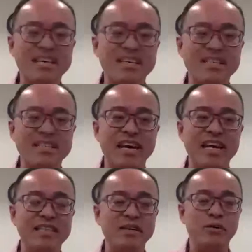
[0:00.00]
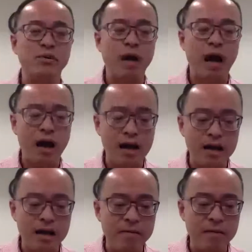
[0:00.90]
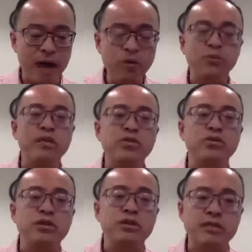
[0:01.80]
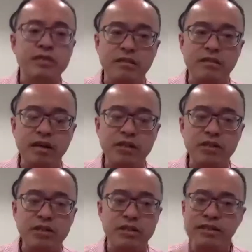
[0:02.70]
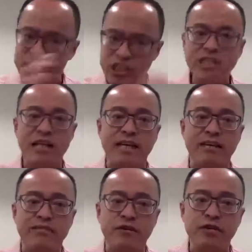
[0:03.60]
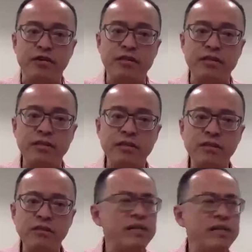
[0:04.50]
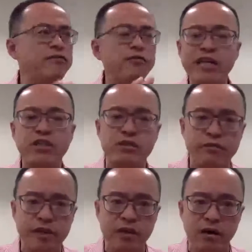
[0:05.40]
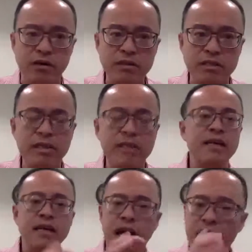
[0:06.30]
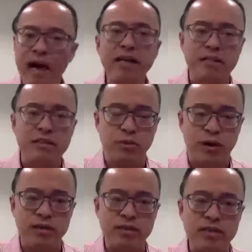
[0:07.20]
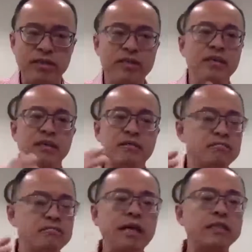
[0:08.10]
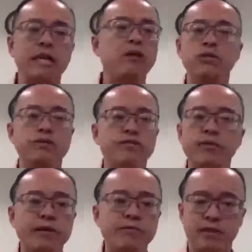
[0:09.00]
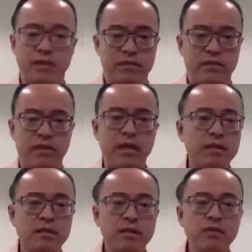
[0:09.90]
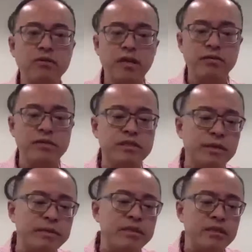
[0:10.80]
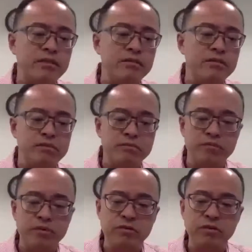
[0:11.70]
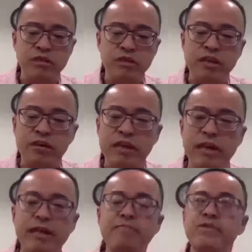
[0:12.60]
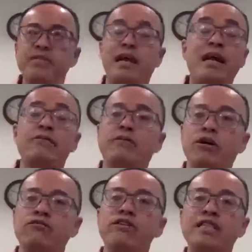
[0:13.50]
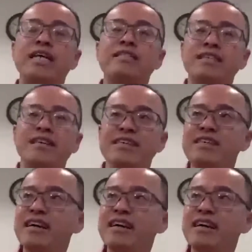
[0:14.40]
is that how do we introduce technologies just like in Focus? At the fraction of the cost, highest quality. That is how we develop everything. And I can tell you that, Chris, I mean, you hit the nail on the head. There's a lot of COVID-19